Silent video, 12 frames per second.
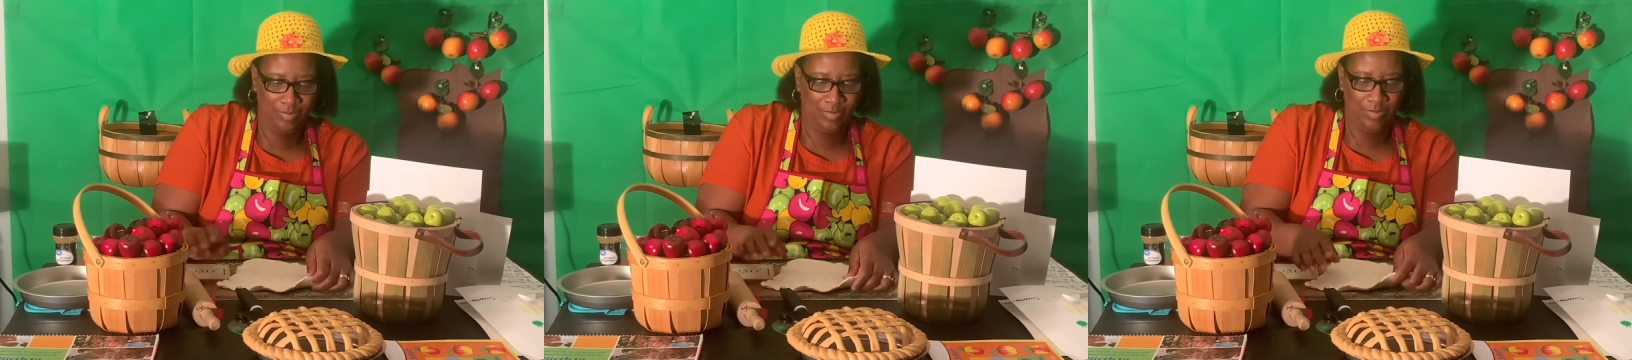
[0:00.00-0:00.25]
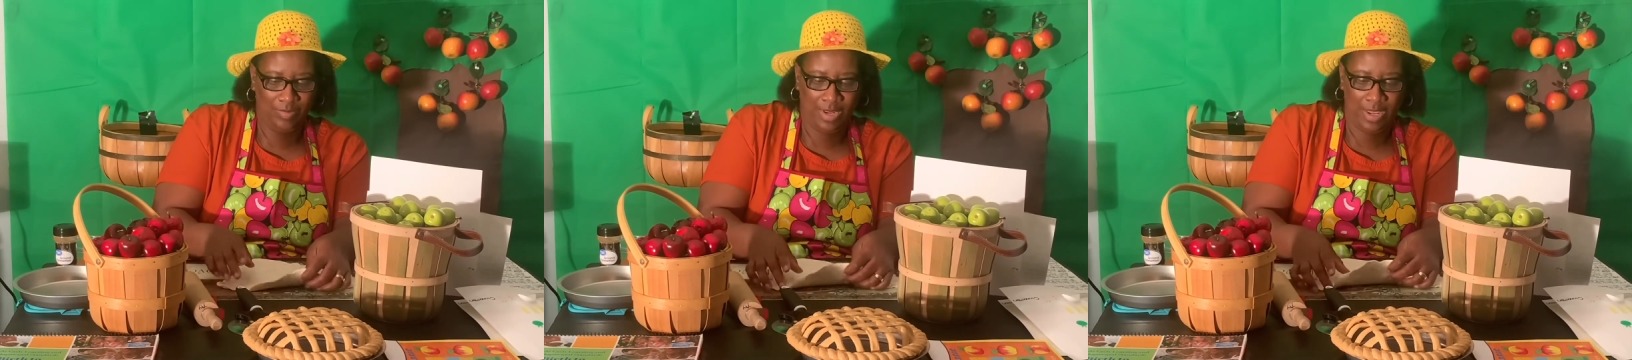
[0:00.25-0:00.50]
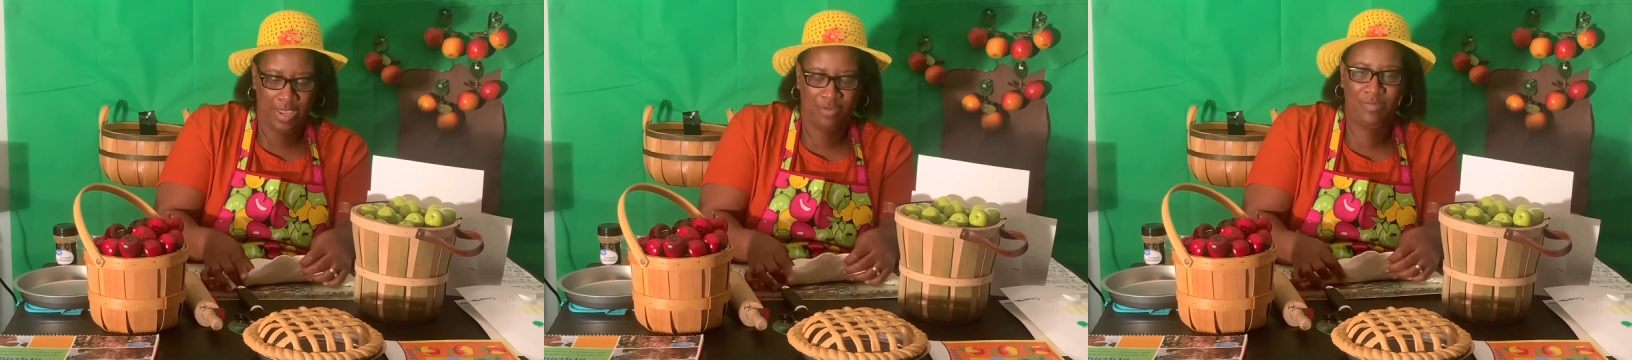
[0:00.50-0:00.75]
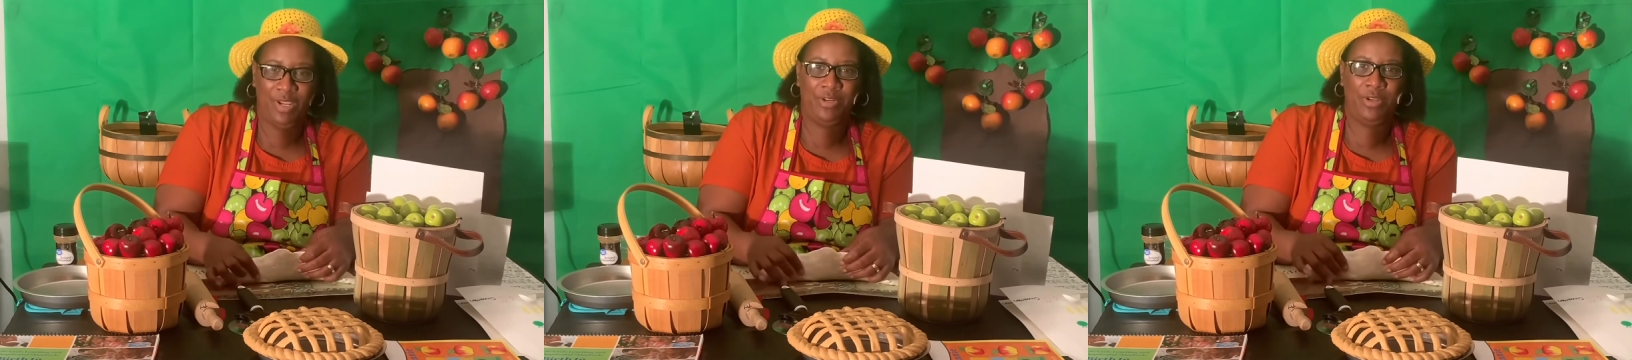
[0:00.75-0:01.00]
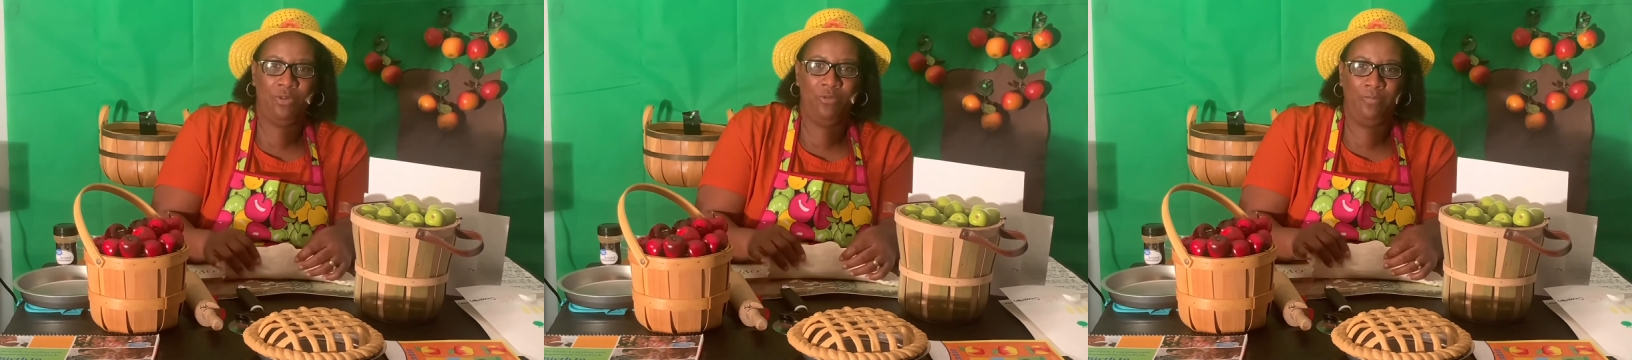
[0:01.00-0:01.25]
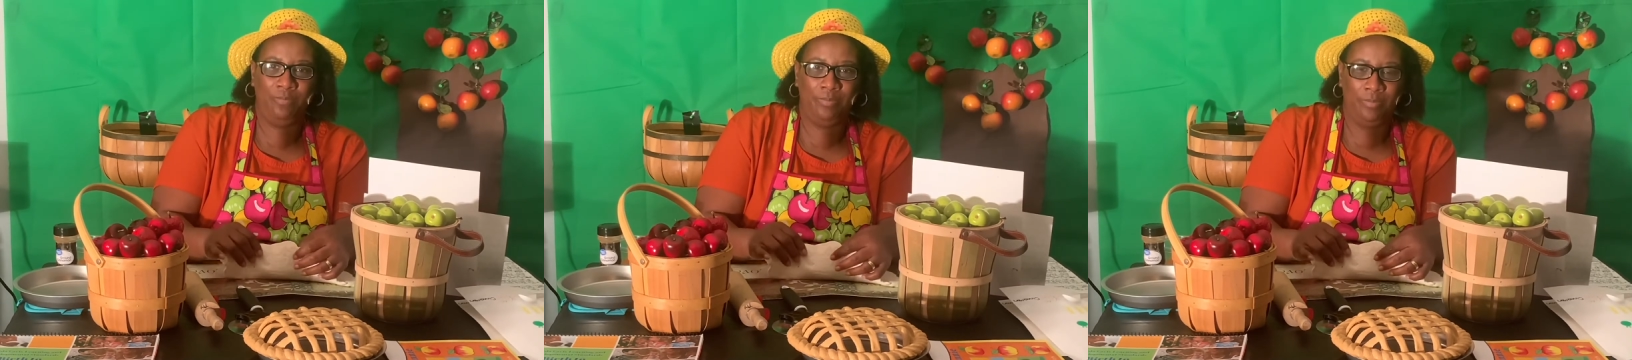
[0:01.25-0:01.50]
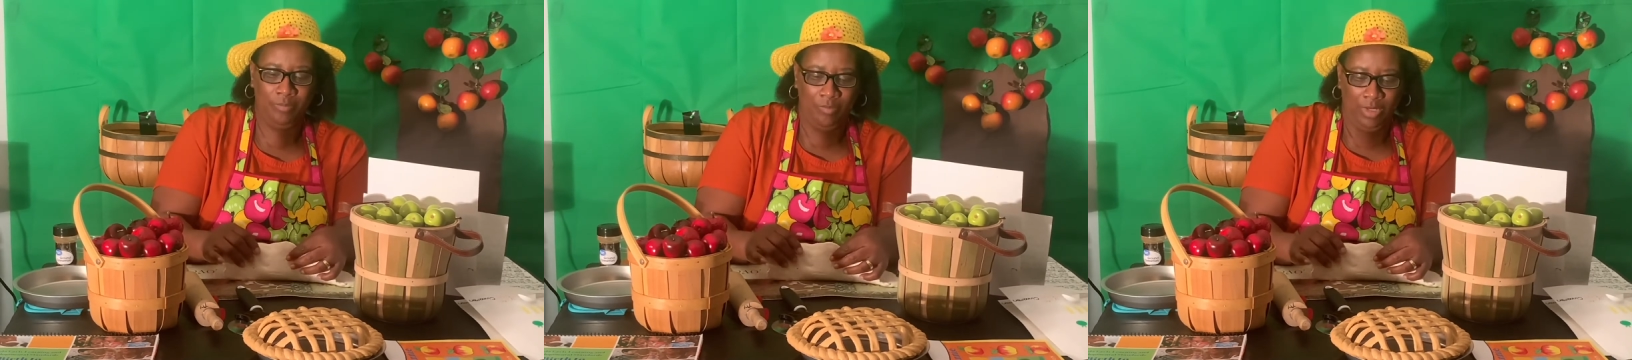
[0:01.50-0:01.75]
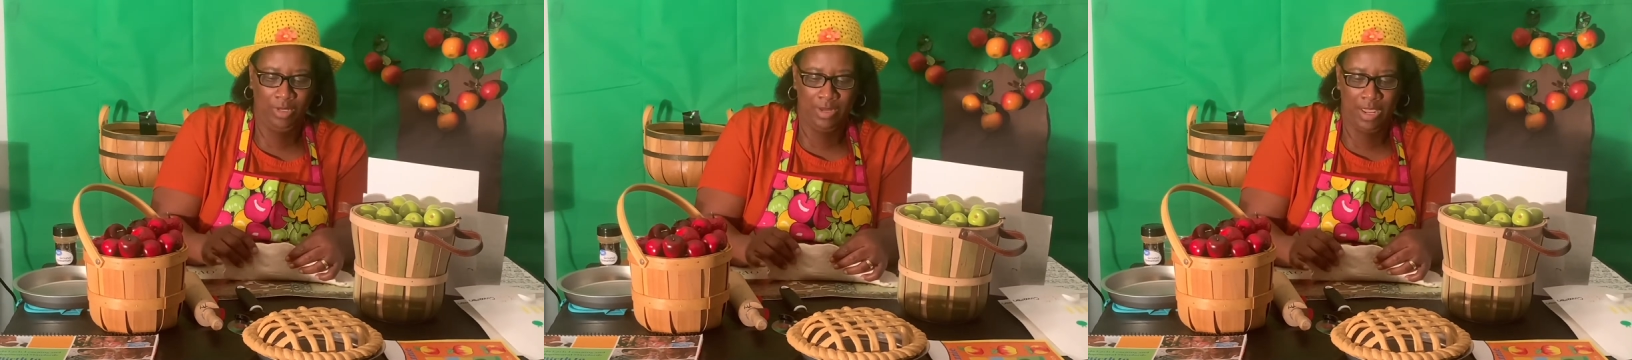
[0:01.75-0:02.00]
I have my dough.
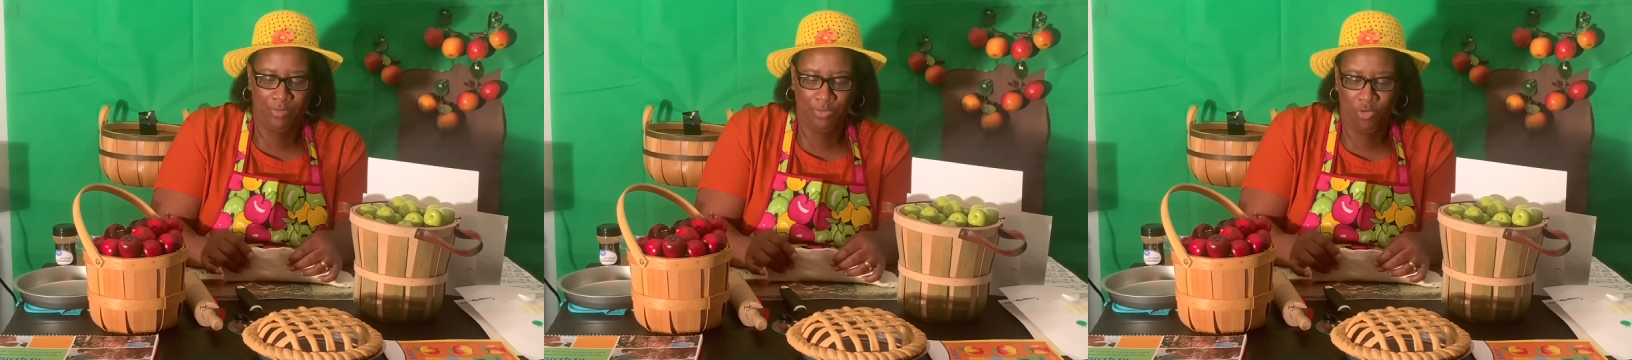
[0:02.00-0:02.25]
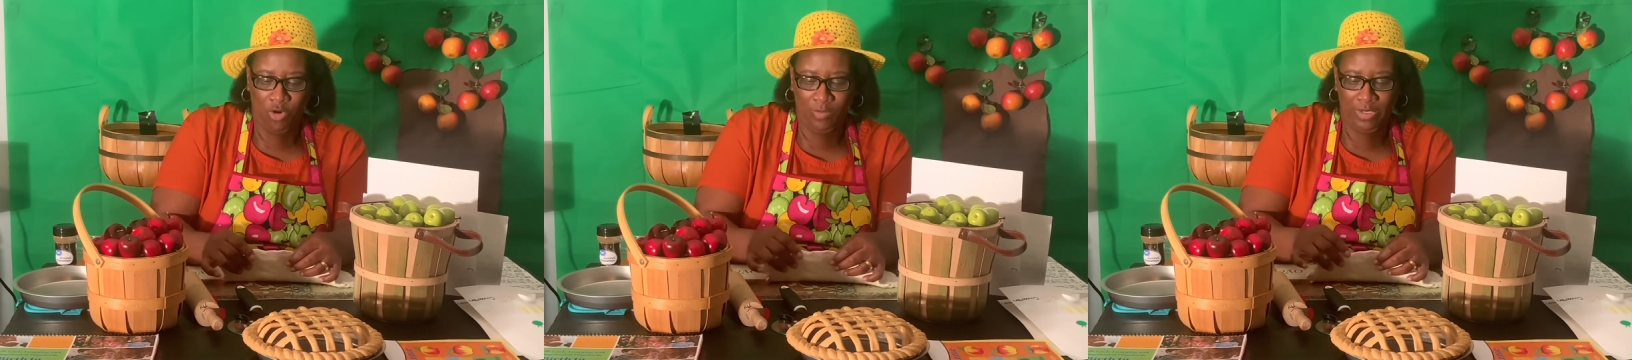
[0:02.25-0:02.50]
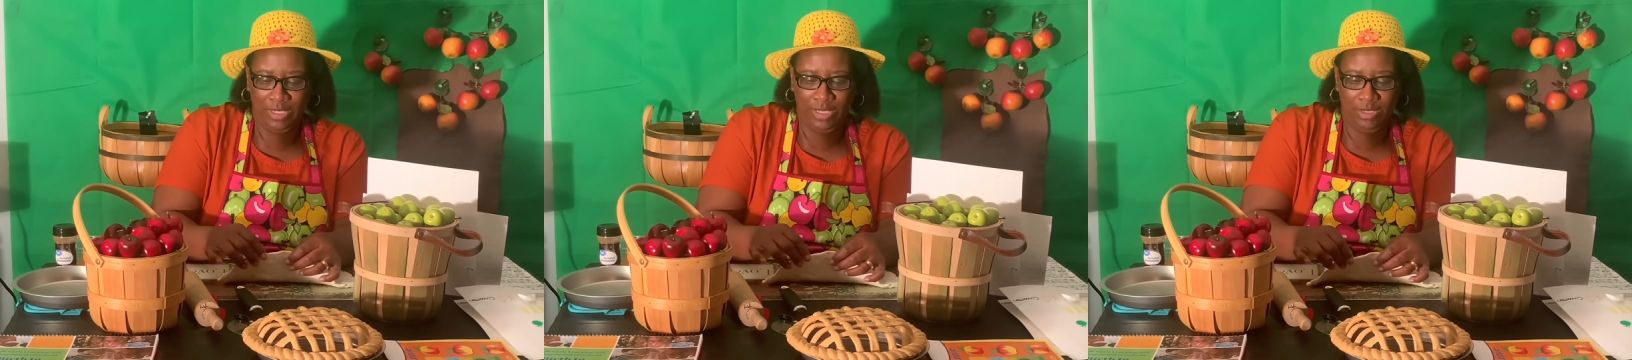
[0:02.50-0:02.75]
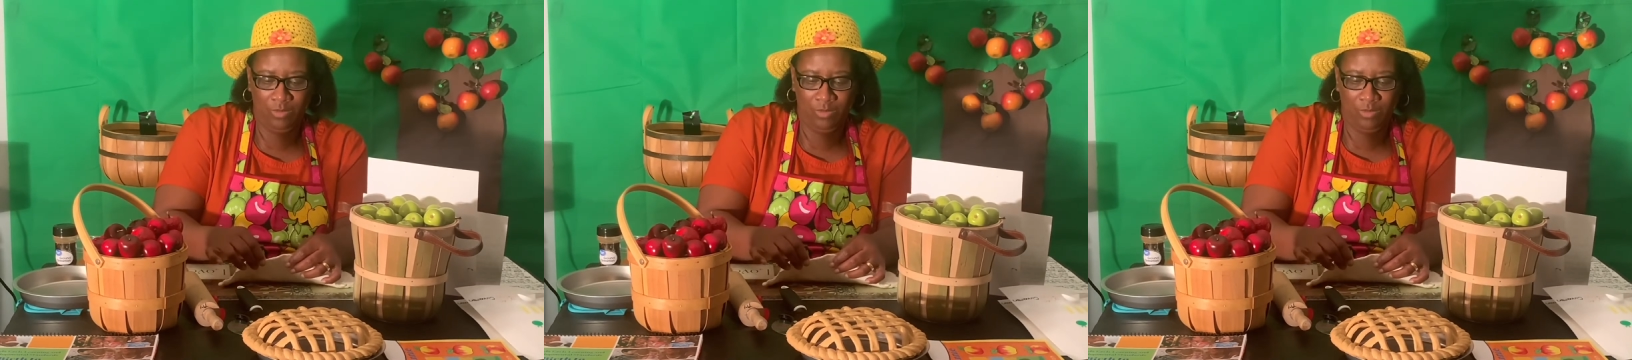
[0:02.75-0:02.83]
Now normally